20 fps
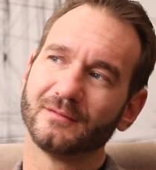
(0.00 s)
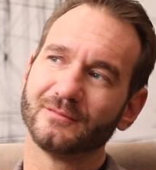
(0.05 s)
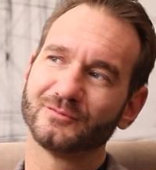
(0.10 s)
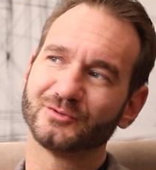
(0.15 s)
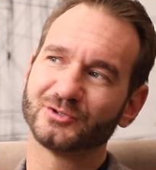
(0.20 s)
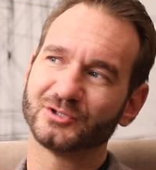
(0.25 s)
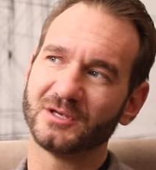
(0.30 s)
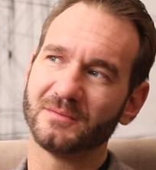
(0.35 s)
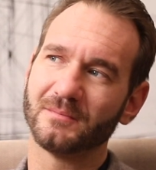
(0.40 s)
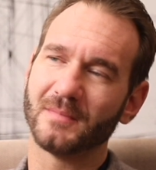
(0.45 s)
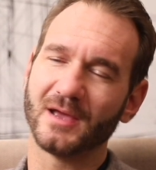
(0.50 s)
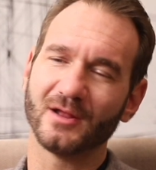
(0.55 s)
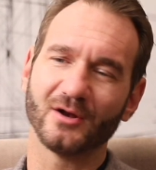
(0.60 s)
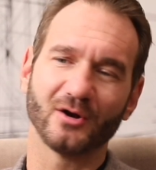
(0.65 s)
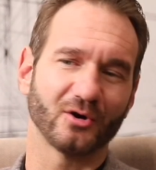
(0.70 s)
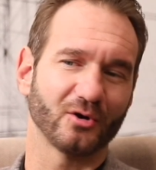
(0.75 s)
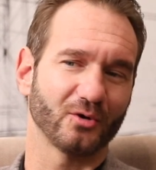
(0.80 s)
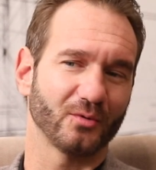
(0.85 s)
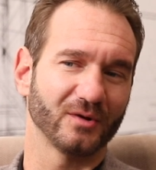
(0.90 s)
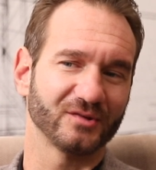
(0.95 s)
She may
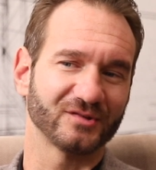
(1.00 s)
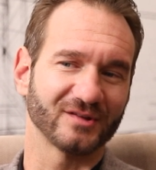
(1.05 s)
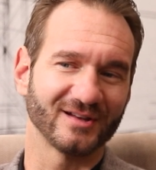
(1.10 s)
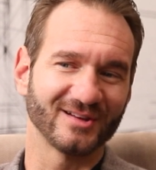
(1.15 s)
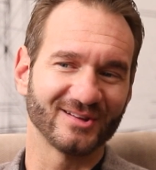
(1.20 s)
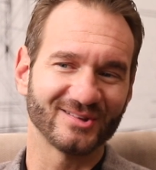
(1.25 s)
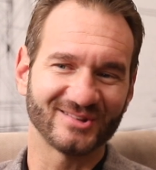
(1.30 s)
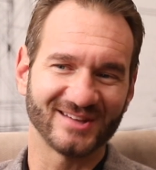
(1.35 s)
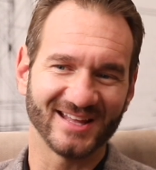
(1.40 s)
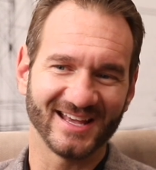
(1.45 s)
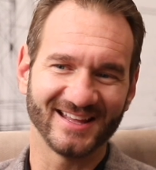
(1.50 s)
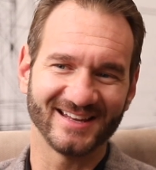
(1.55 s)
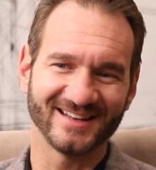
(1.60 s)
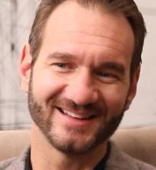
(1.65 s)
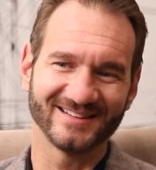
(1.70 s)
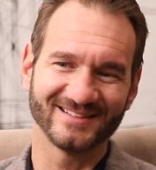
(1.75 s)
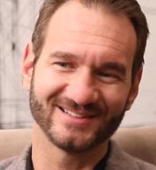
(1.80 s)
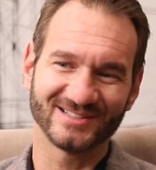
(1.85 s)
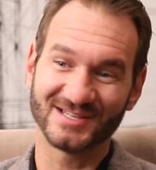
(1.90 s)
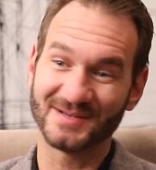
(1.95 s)
not always understand
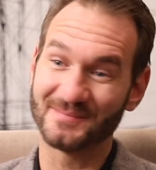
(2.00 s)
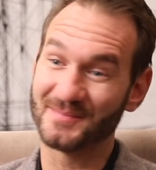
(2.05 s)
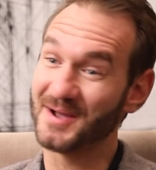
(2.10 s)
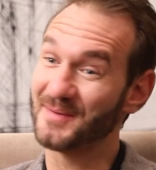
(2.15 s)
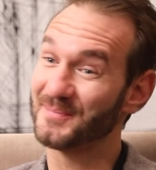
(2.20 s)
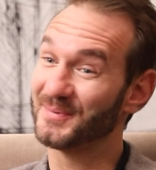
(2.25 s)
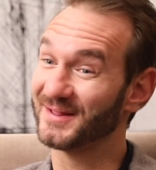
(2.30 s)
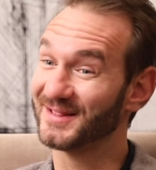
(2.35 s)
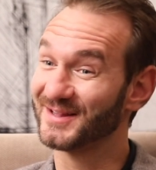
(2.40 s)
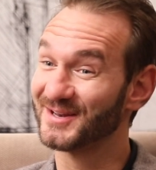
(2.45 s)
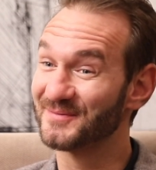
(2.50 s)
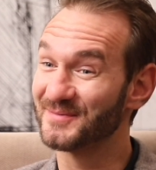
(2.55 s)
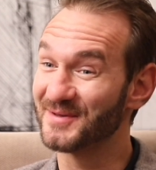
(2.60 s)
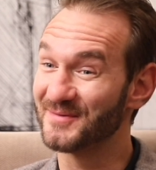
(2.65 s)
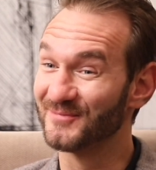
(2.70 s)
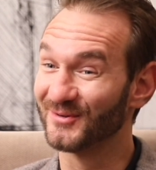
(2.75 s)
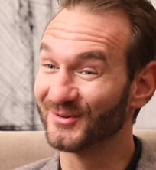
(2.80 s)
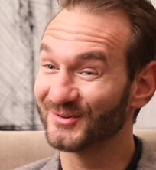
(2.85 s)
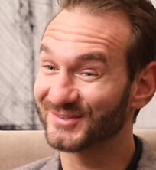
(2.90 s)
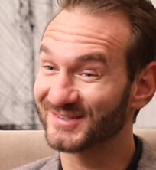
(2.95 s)
it. She might be a little
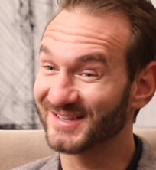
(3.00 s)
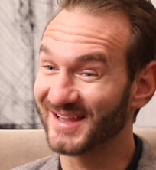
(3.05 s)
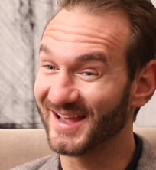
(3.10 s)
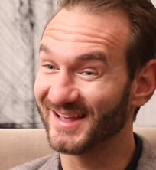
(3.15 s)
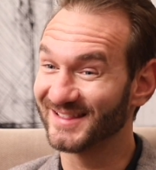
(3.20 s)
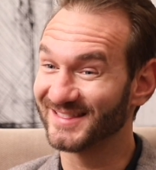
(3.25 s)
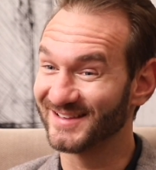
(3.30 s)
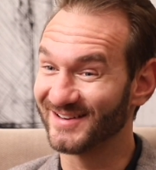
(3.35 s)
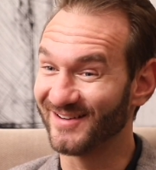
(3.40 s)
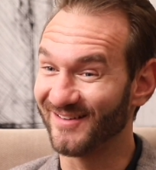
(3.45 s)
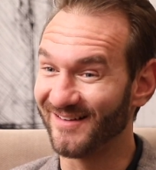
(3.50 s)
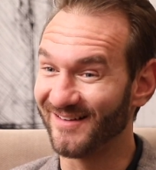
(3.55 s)
bit more scared than